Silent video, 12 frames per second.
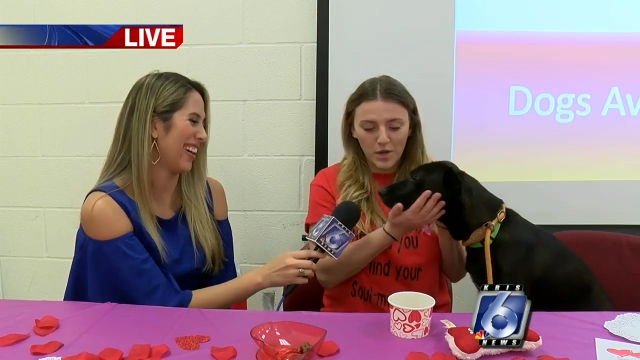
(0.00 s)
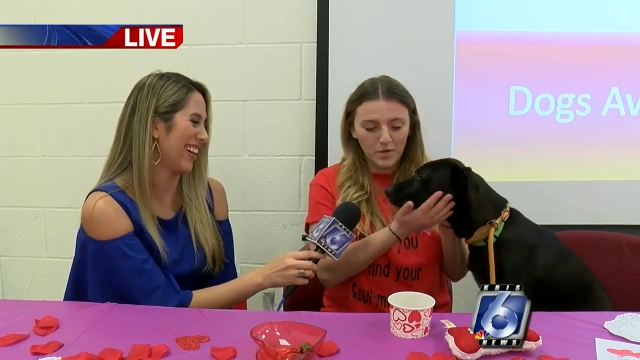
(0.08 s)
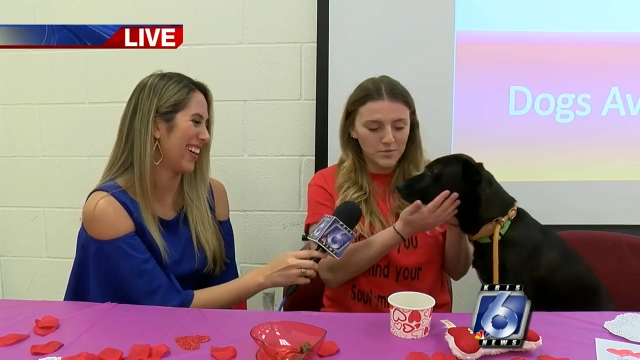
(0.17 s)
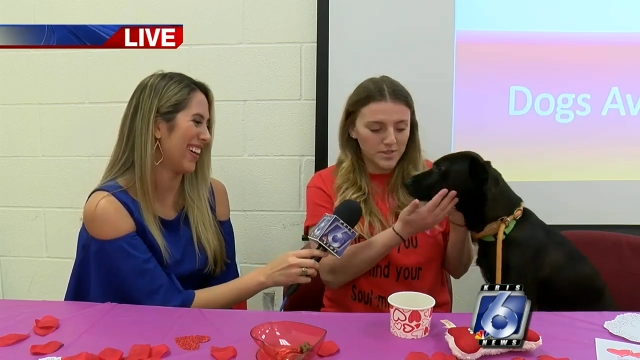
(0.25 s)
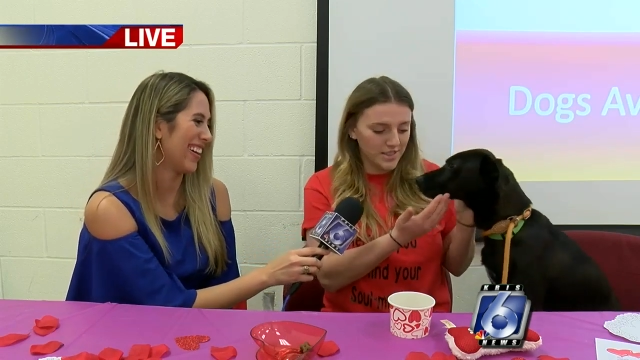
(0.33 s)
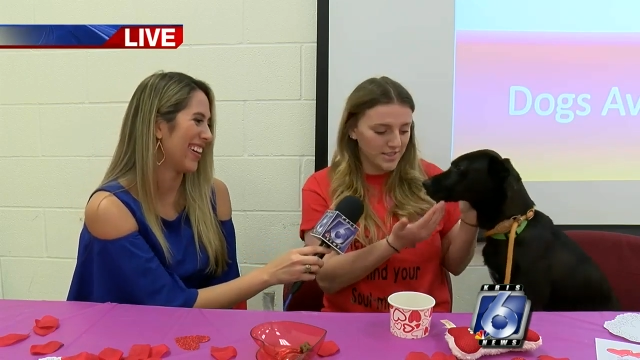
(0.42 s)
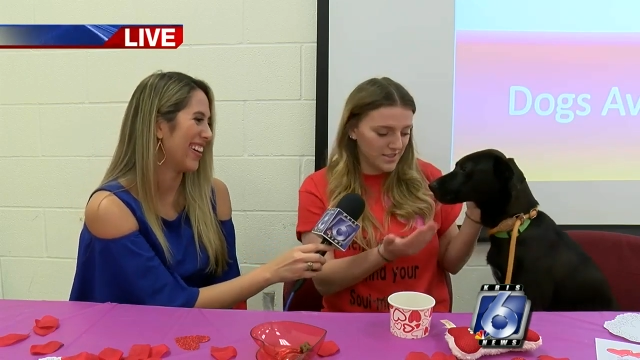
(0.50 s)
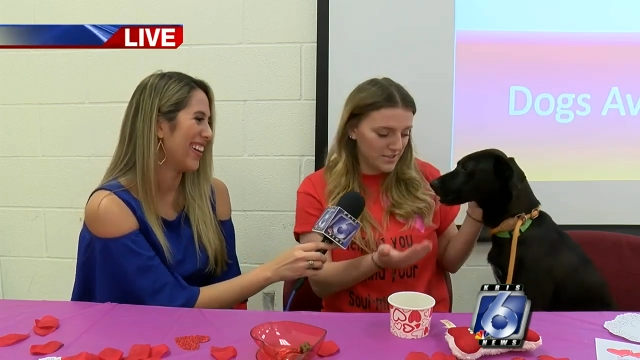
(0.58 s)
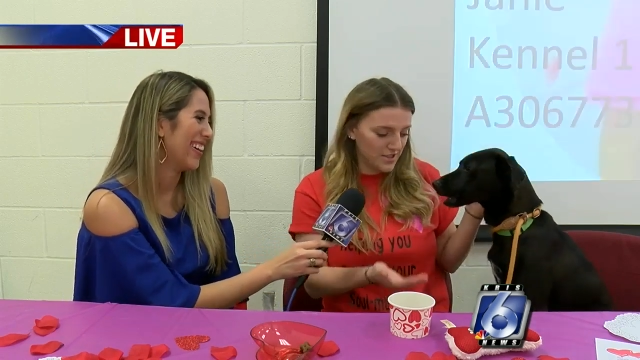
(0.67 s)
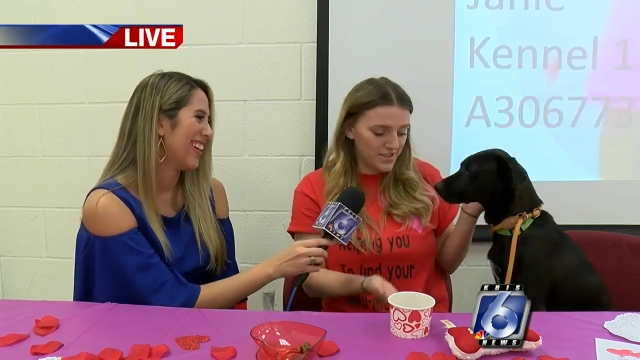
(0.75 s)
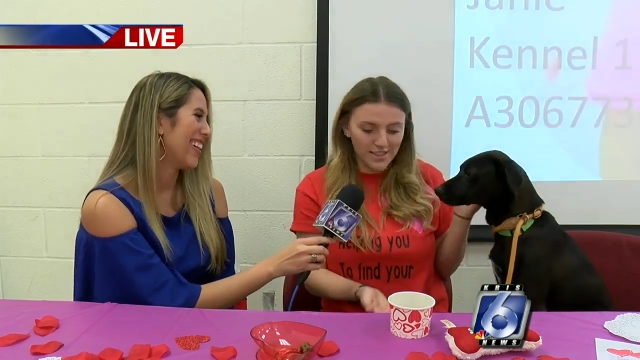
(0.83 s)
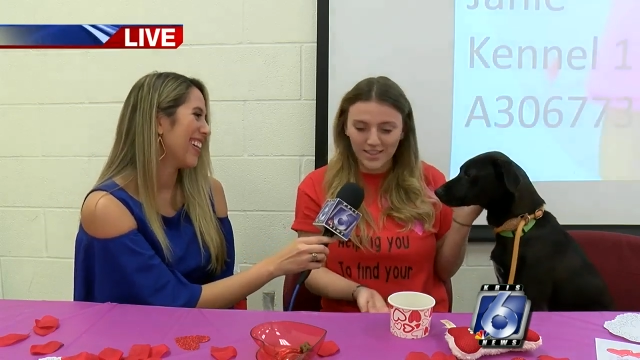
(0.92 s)
Speaker 1: problems, because he's just
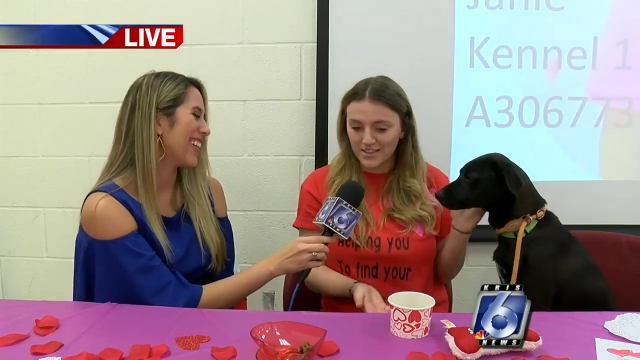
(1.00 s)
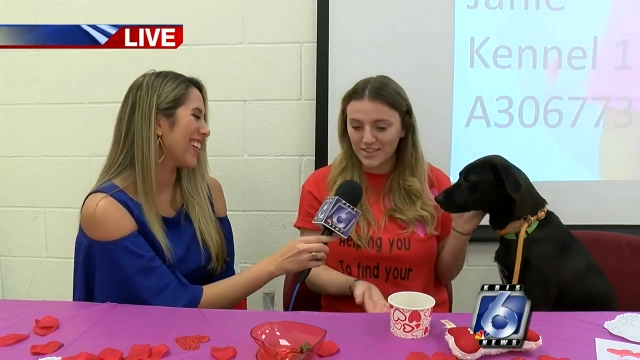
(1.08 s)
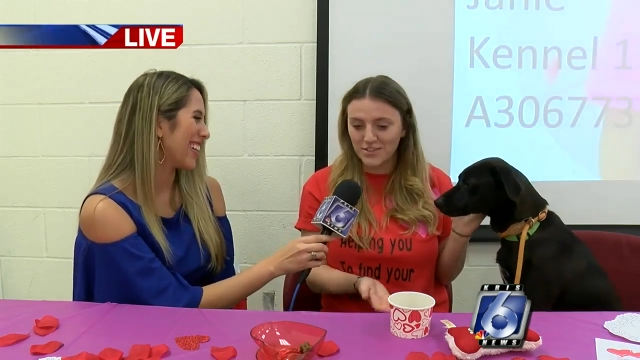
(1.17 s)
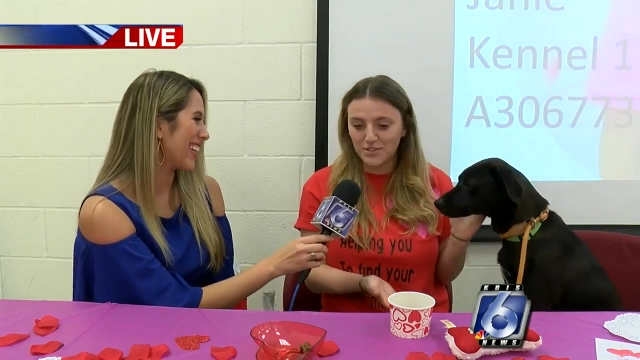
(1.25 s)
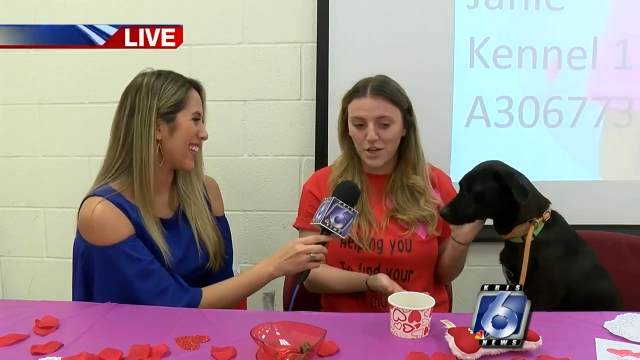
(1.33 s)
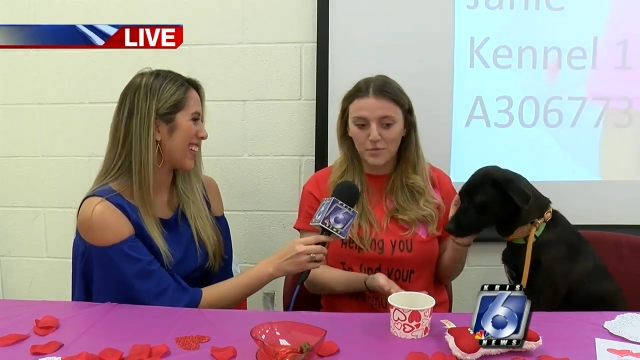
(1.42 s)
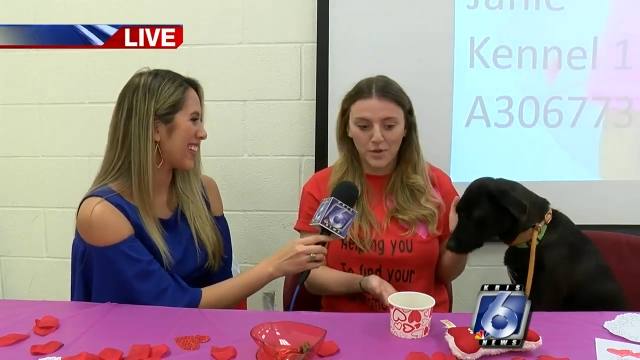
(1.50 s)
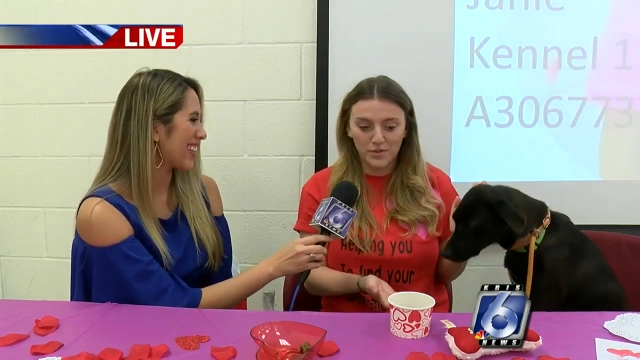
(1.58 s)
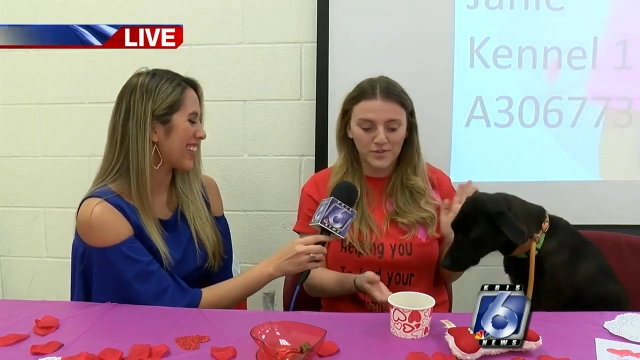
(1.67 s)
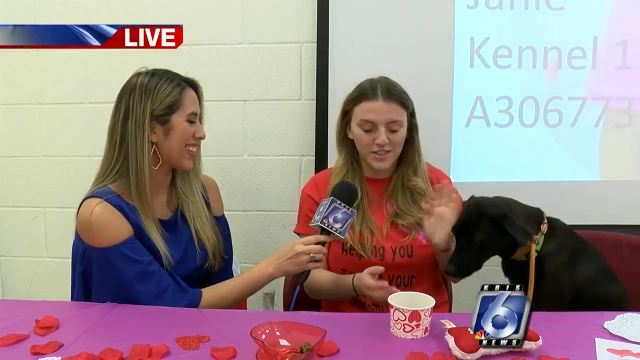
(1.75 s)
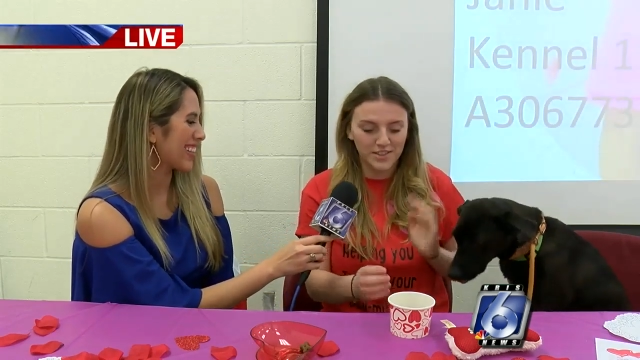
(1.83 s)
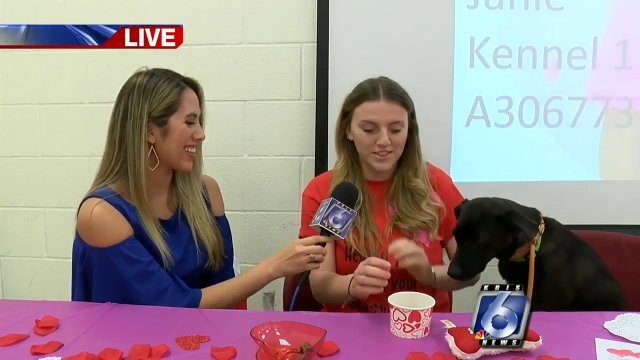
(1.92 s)
sitting on this chair
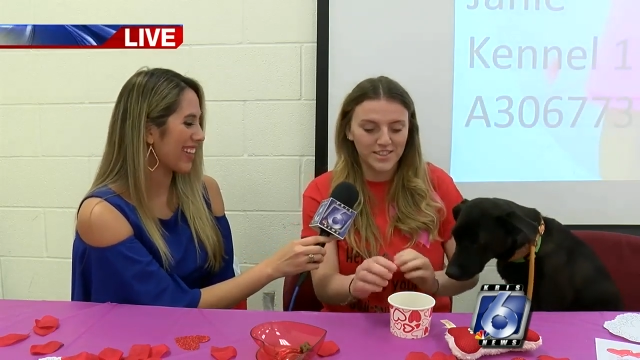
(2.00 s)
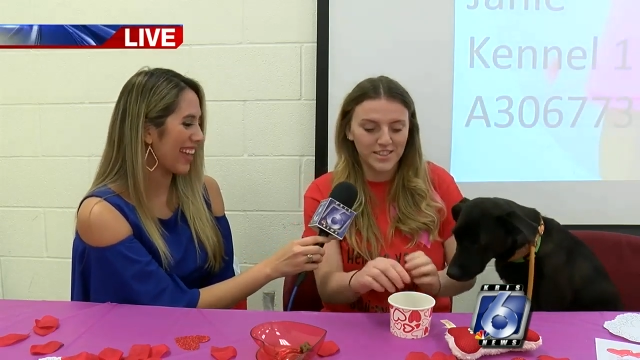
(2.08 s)
perfectly